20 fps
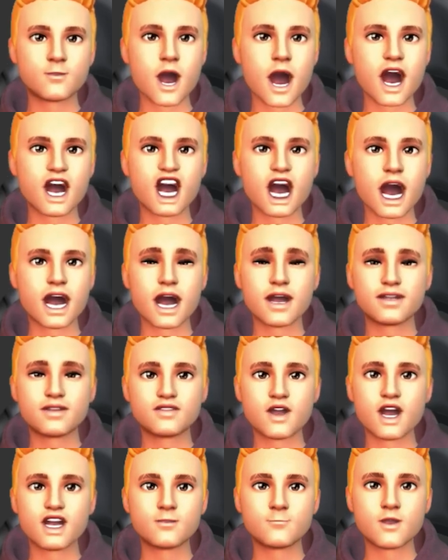channel
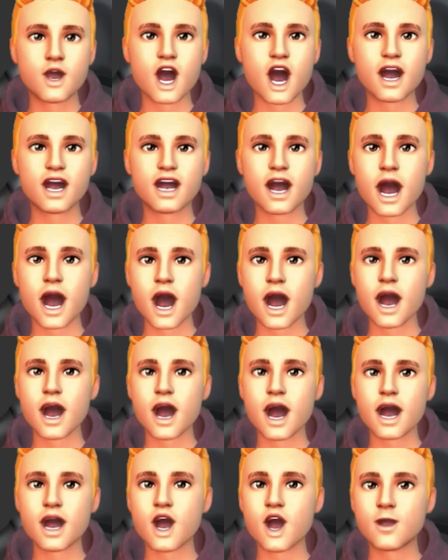for more
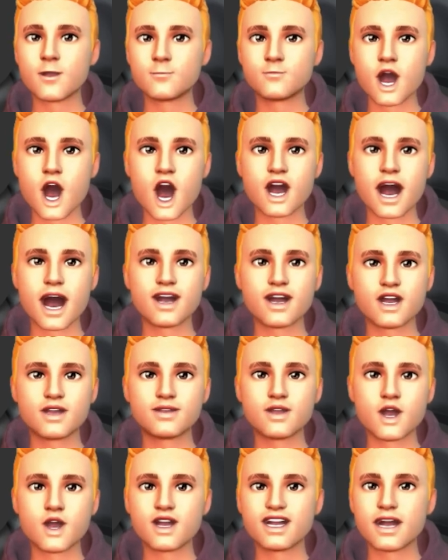modeling
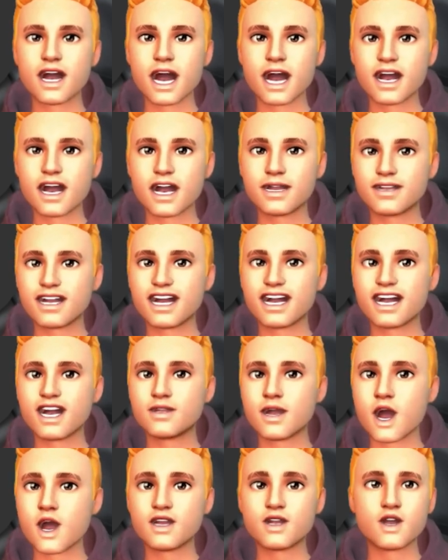videos like this, and
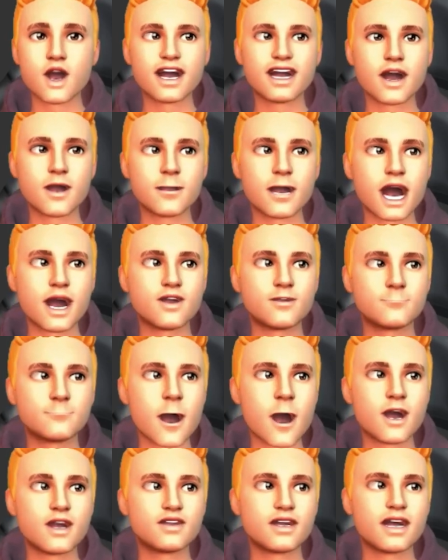also some gameplay
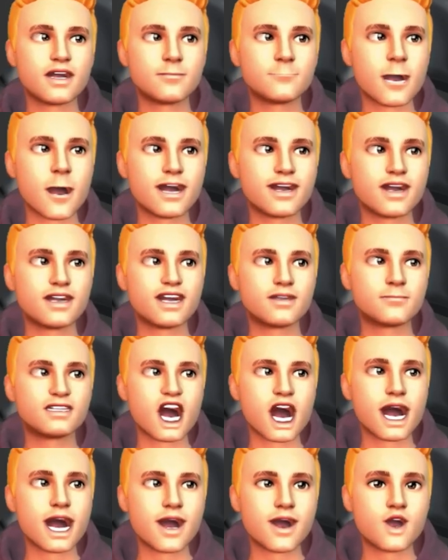of some games which I
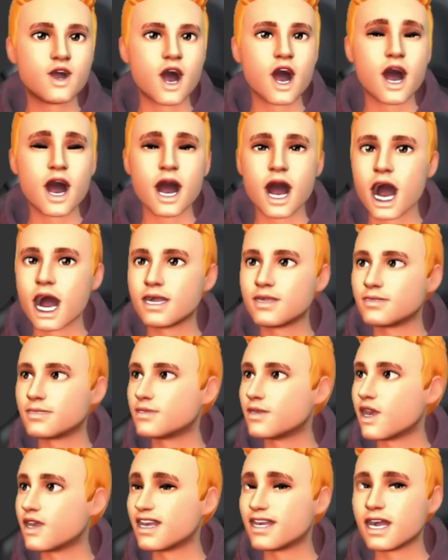have.
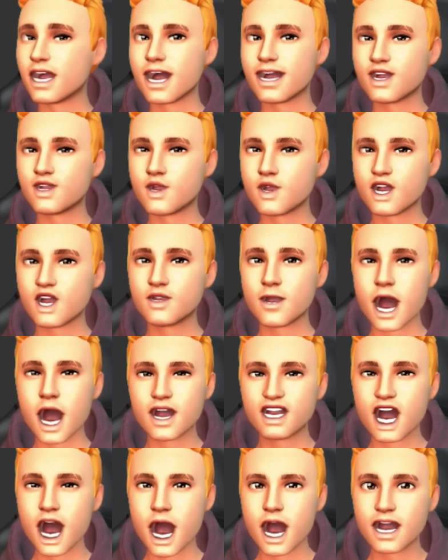So stay tuned to my
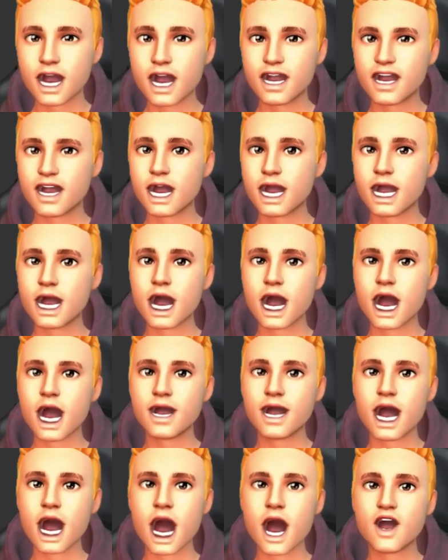channel, and
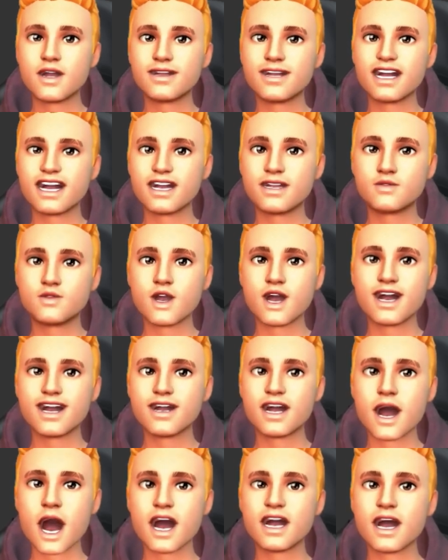I will see you in
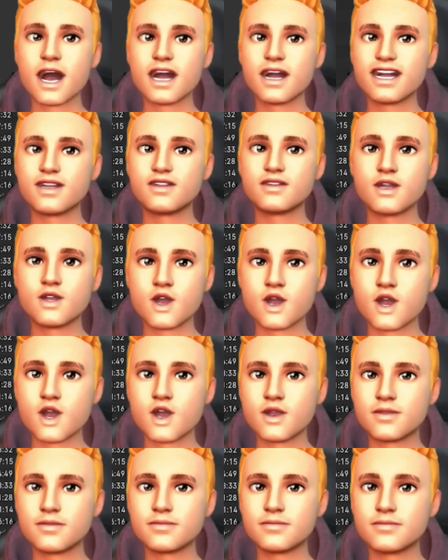my next video.
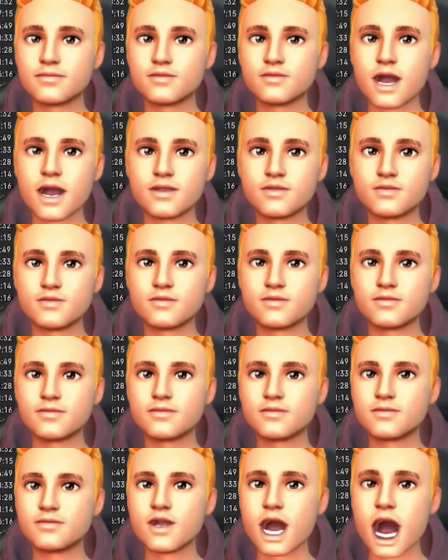
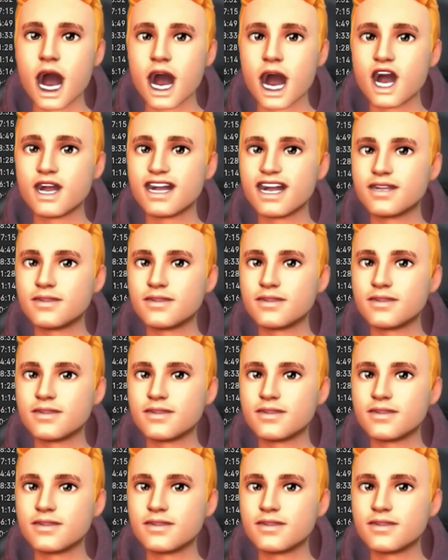Bye guys.